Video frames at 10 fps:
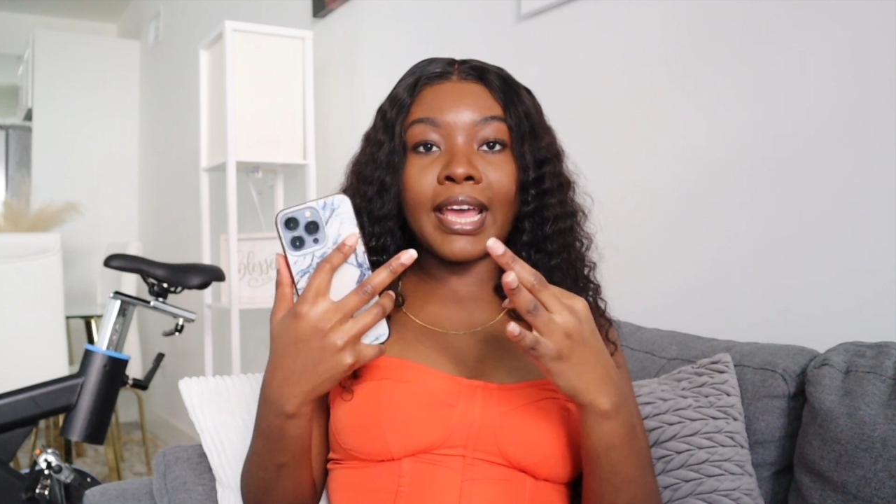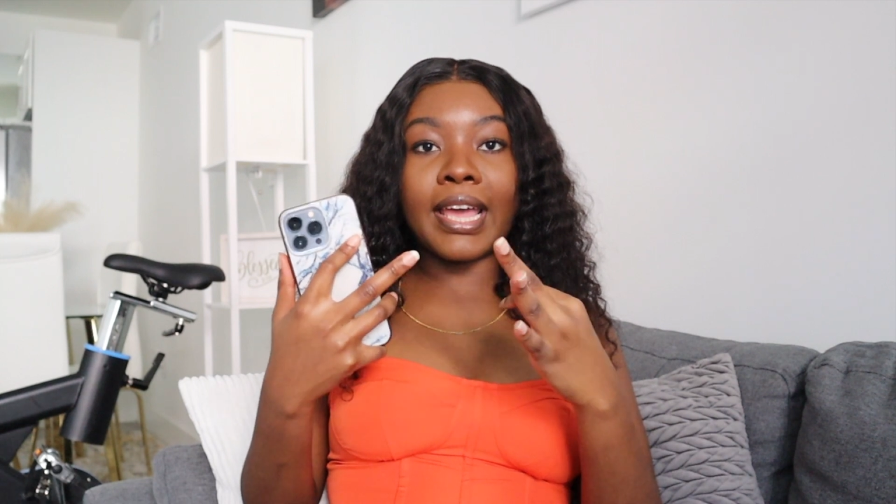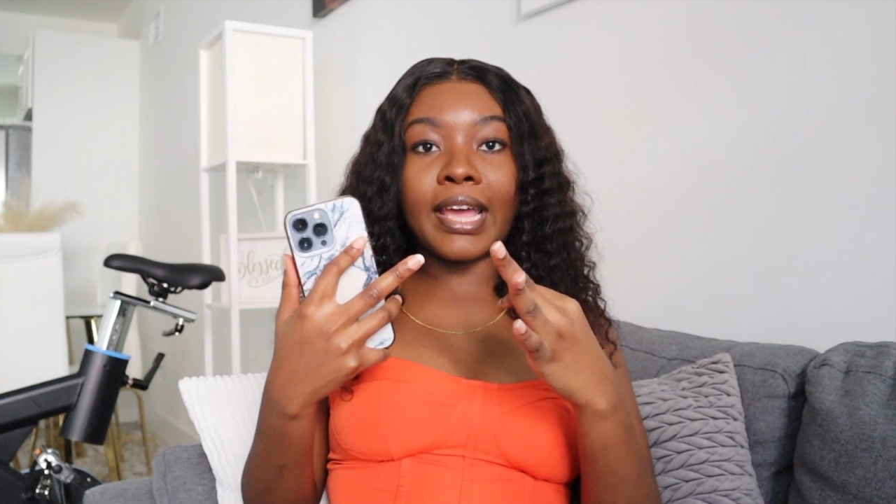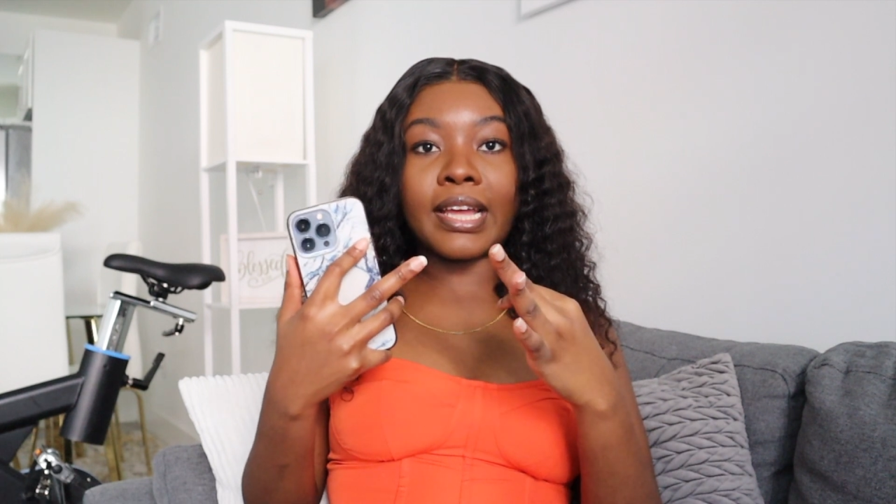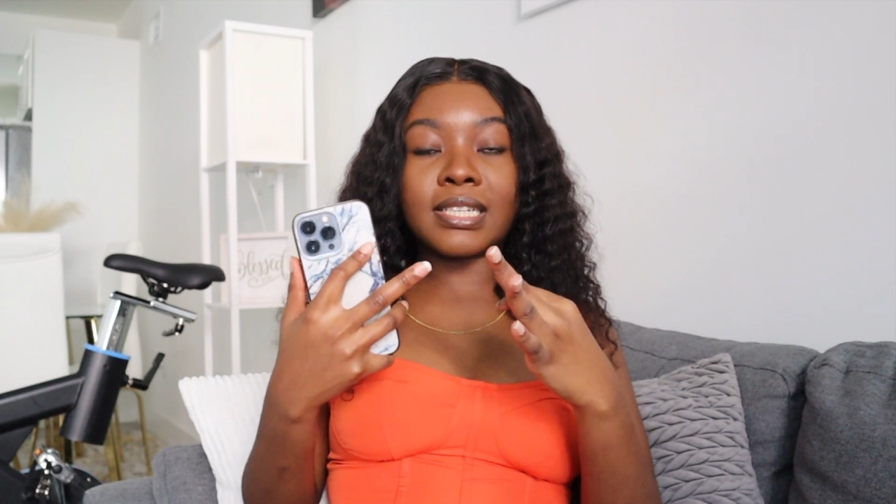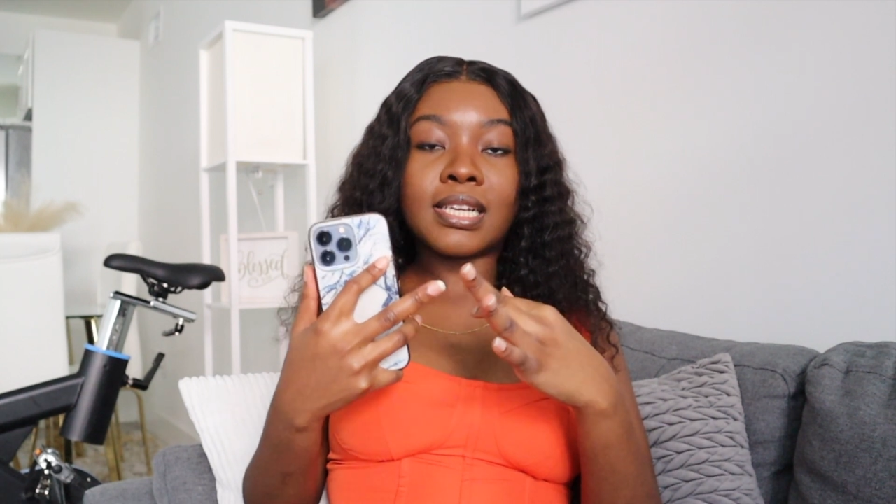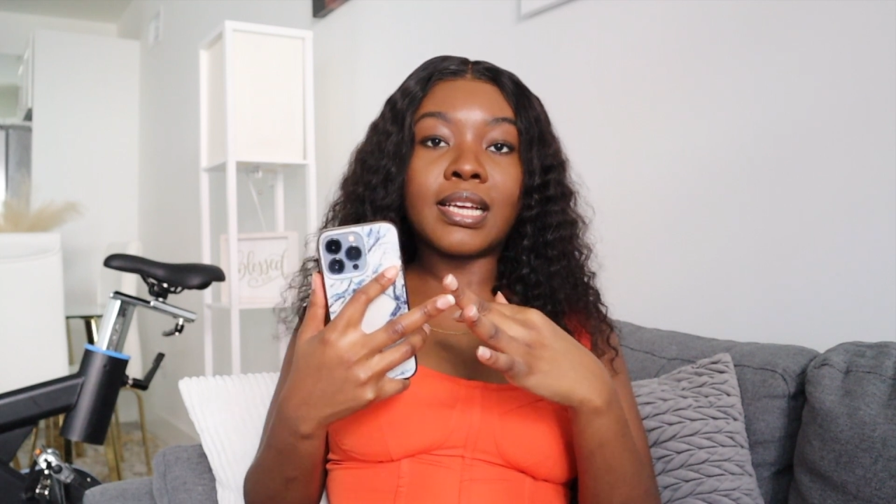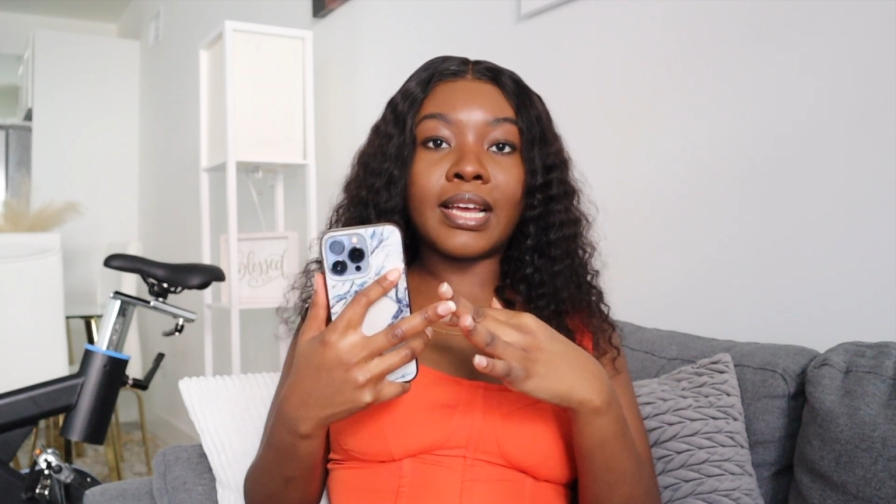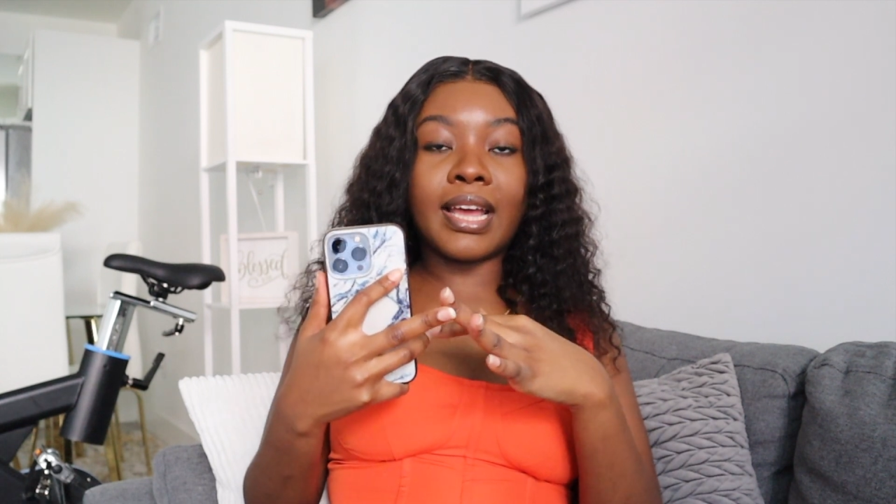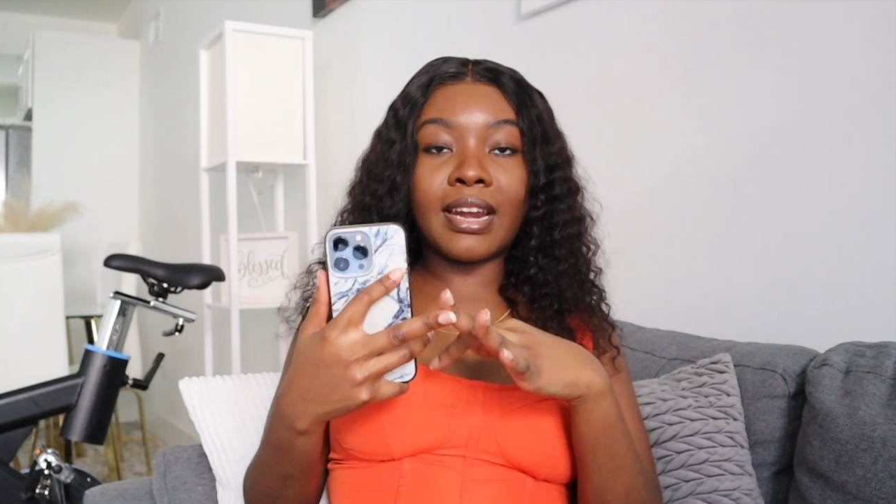and
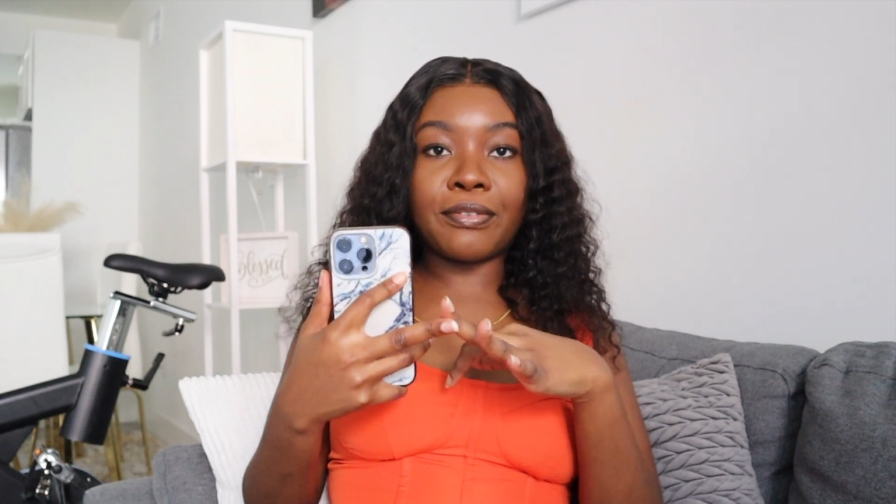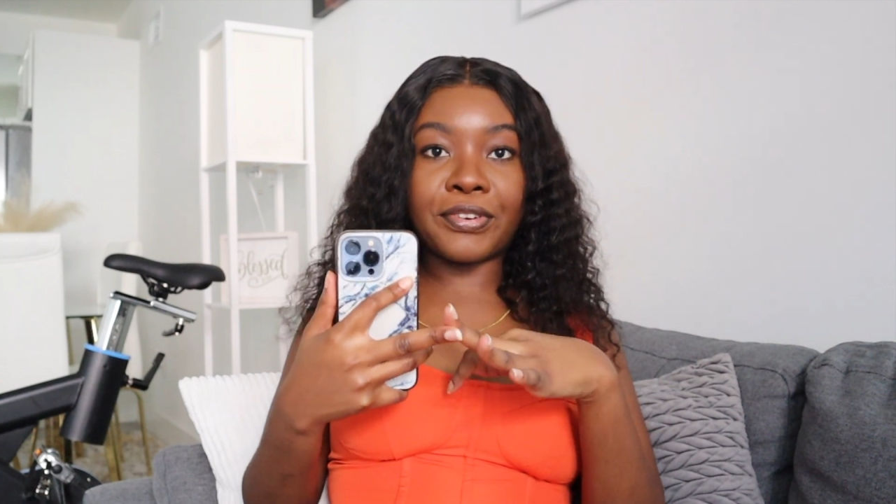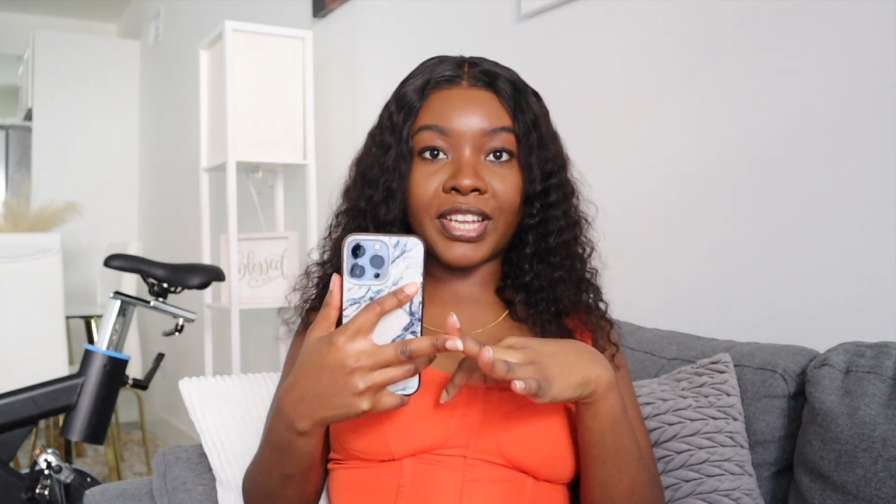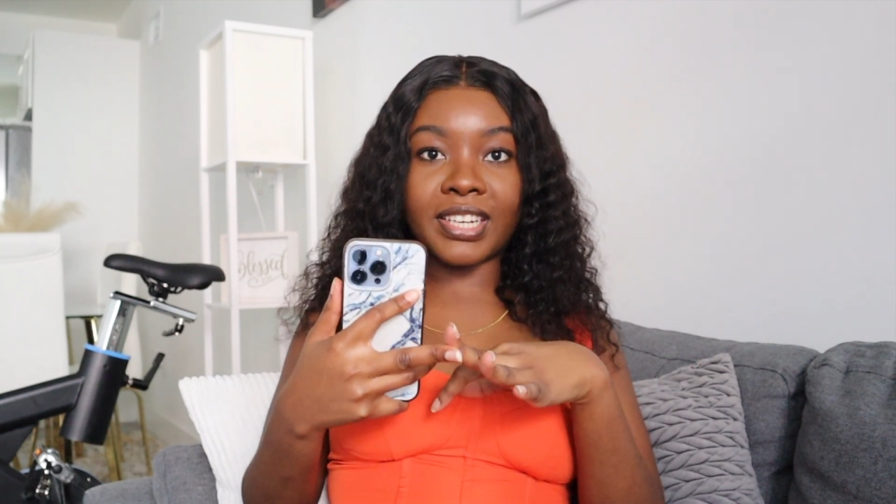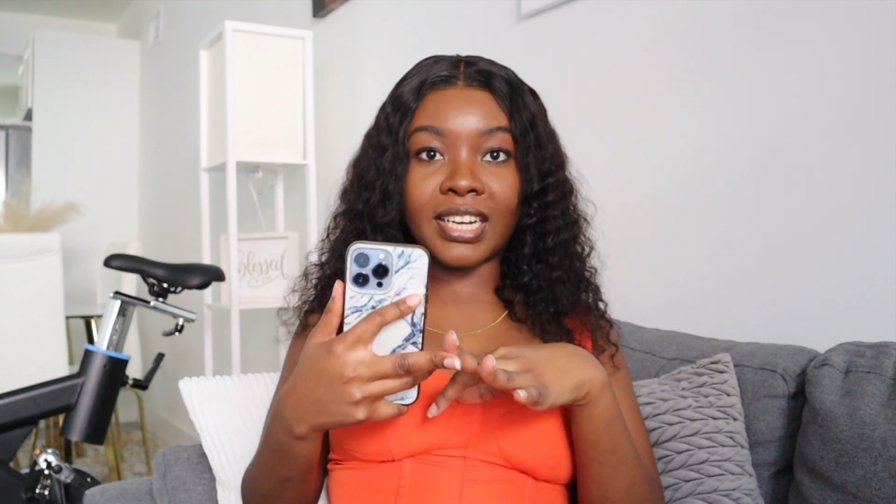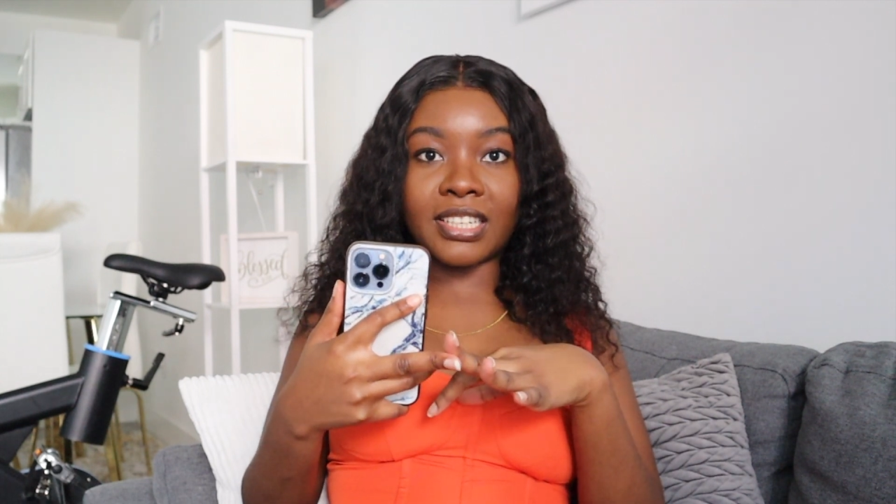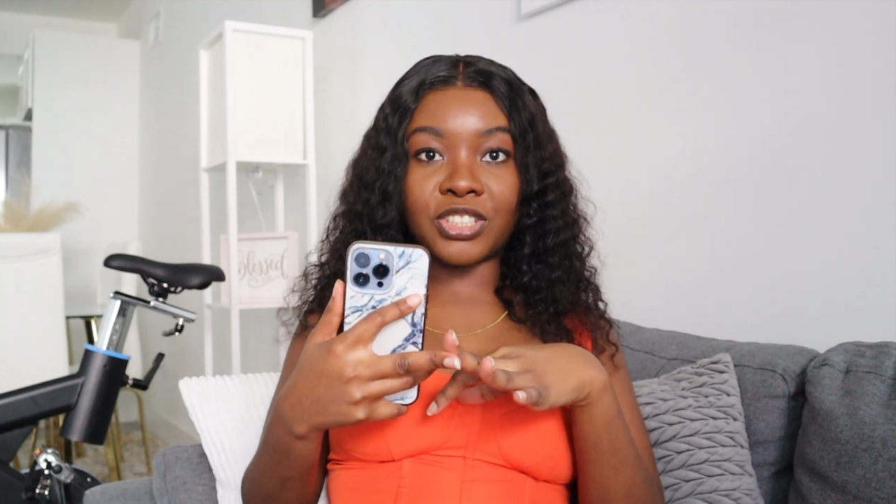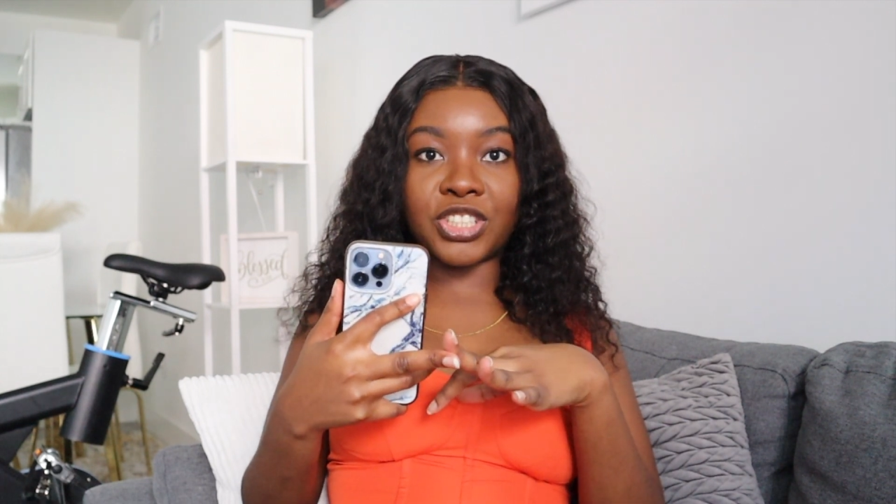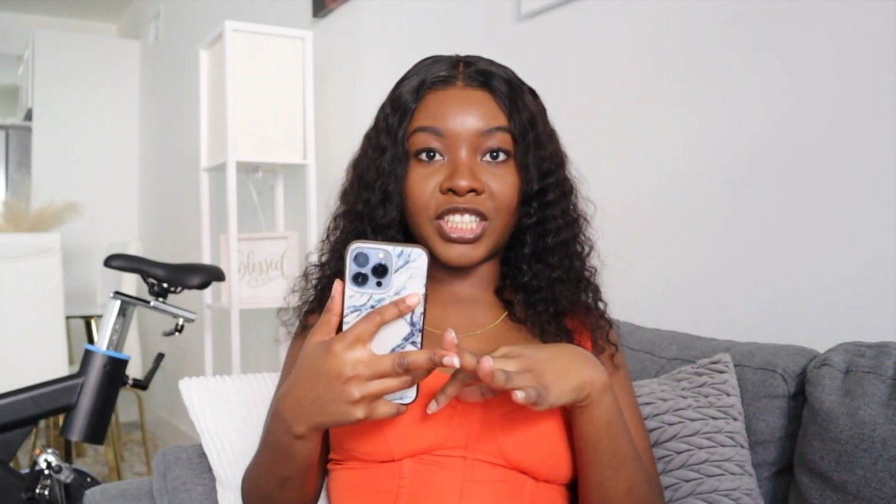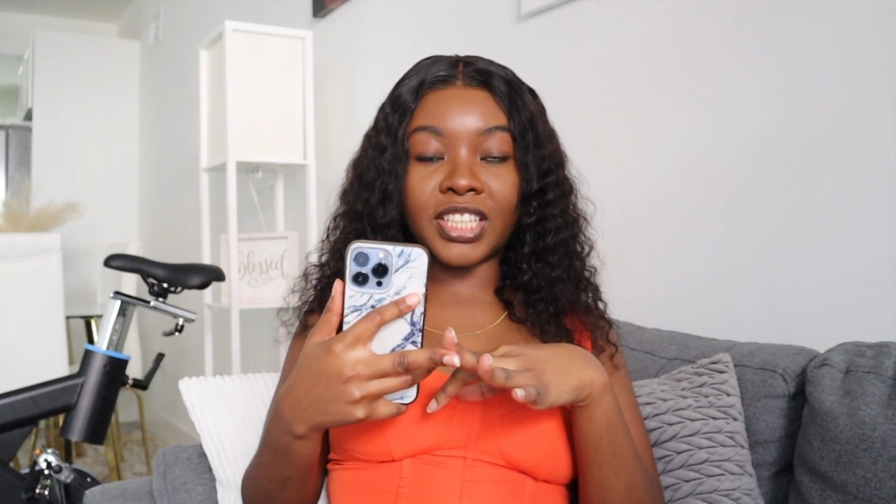an African
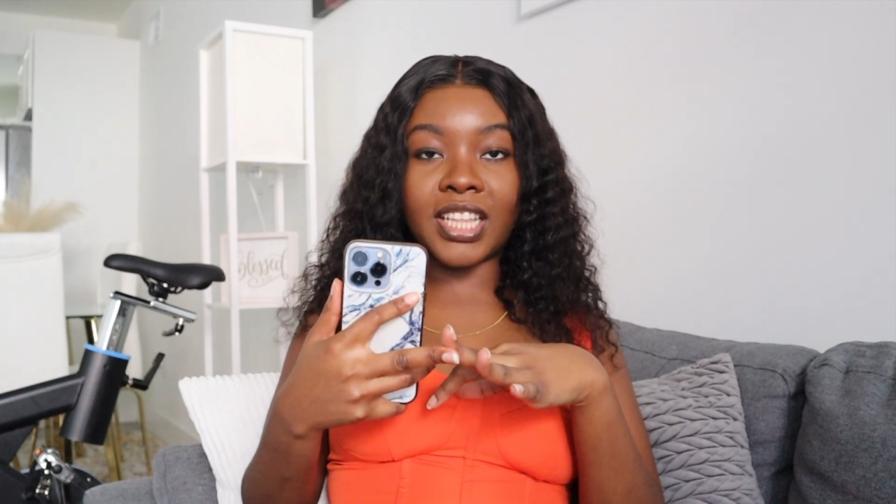country